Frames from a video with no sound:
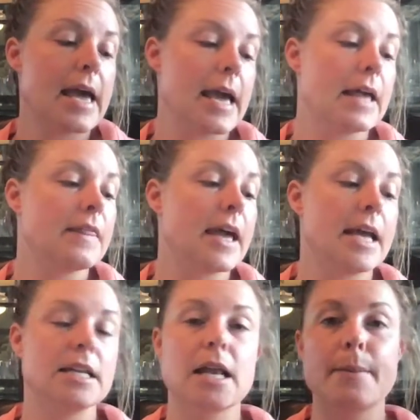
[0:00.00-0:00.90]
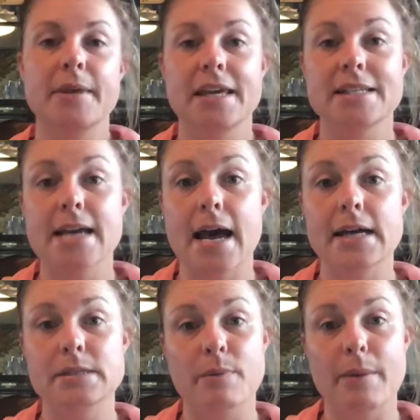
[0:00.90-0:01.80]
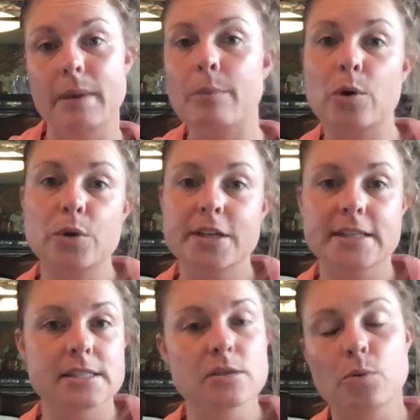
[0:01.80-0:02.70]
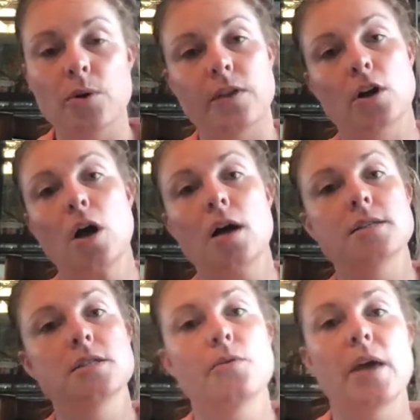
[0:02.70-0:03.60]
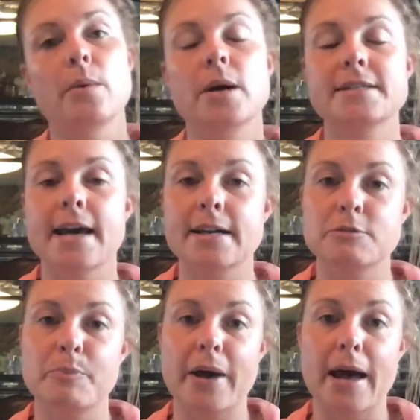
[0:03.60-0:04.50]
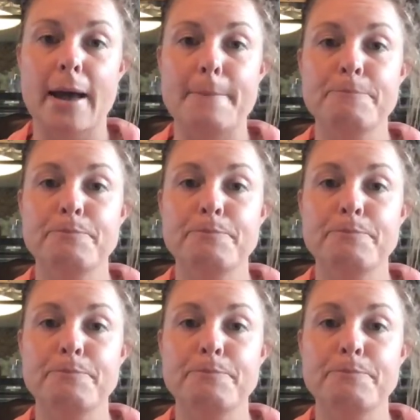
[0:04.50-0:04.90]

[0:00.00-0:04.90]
And they ended up being attacked by people who didn't support their cause. So they were attacked by